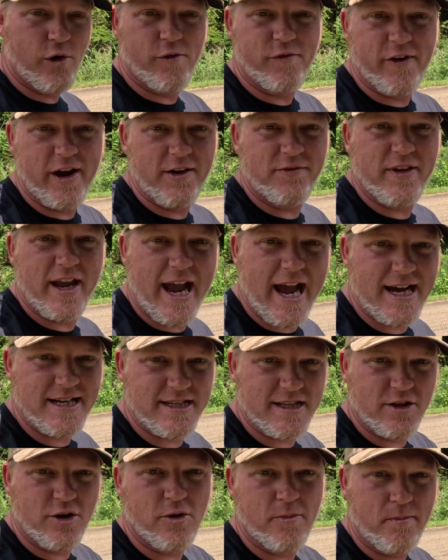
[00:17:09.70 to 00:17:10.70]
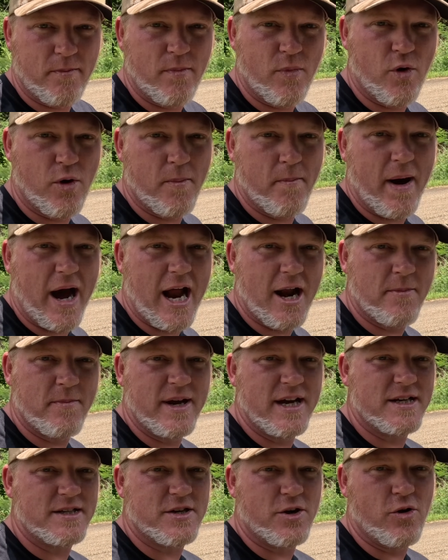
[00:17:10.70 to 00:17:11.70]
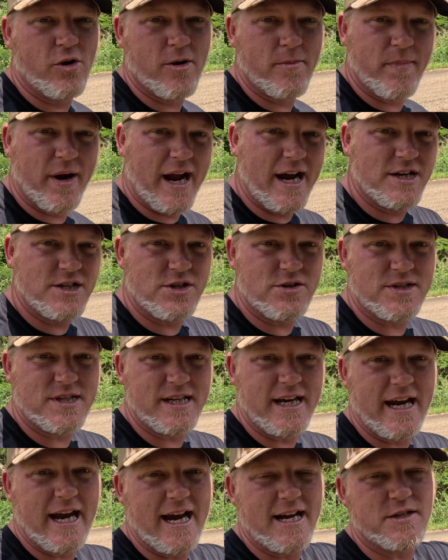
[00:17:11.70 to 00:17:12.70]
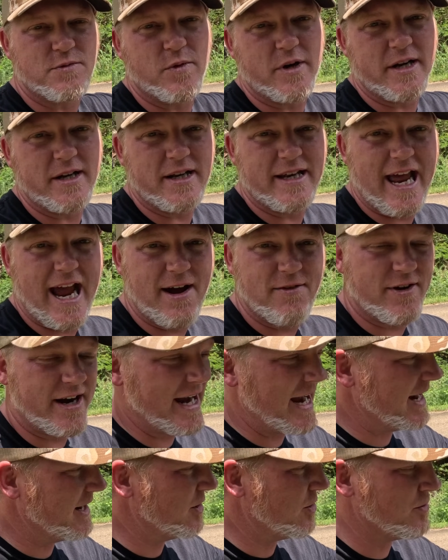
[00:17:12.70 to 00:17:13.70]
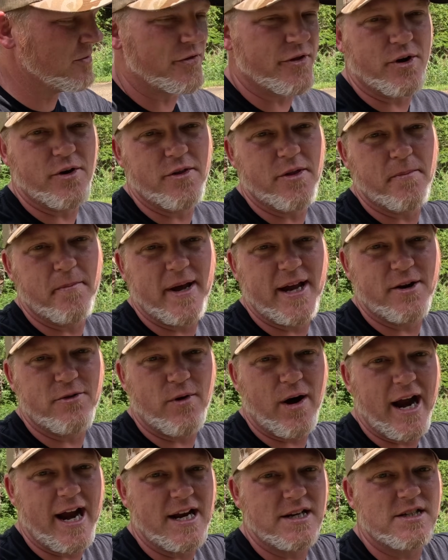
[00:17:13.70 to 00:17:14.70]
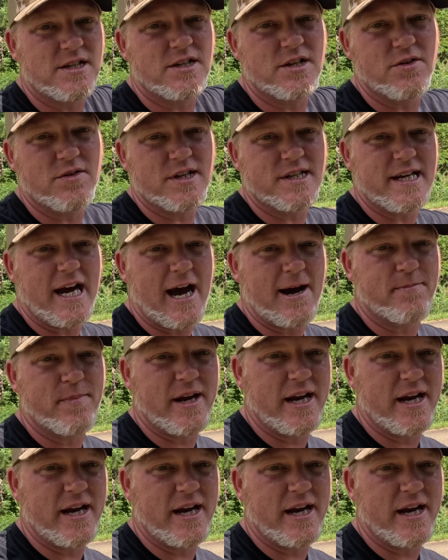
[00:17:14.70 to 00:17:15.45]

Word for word: 450 has a little more bottom end torque, but as you see, as we navigate on through the mid range and to the top